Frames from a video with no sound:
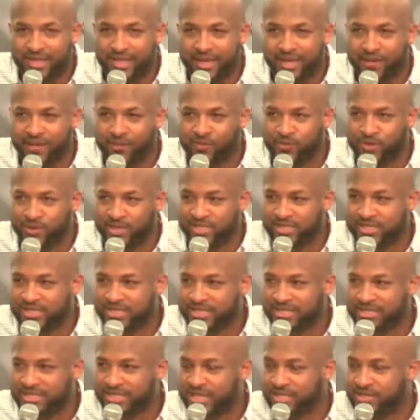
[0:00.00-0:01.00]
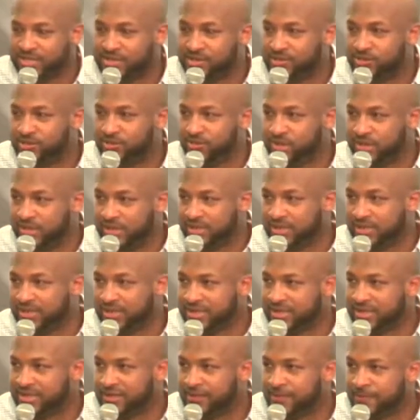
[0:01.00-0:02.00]
and wishes that you
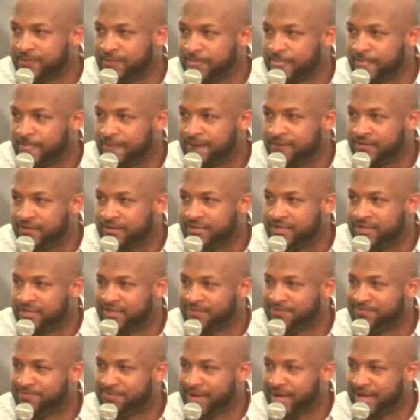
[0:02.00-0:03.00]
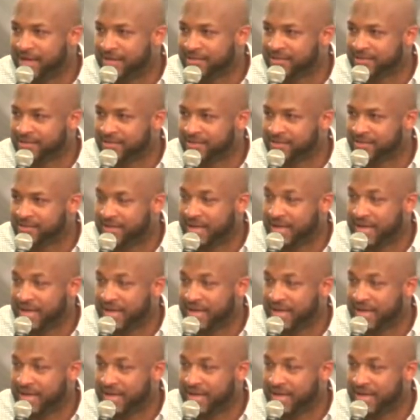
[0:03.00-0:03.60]
rendered to your pastor.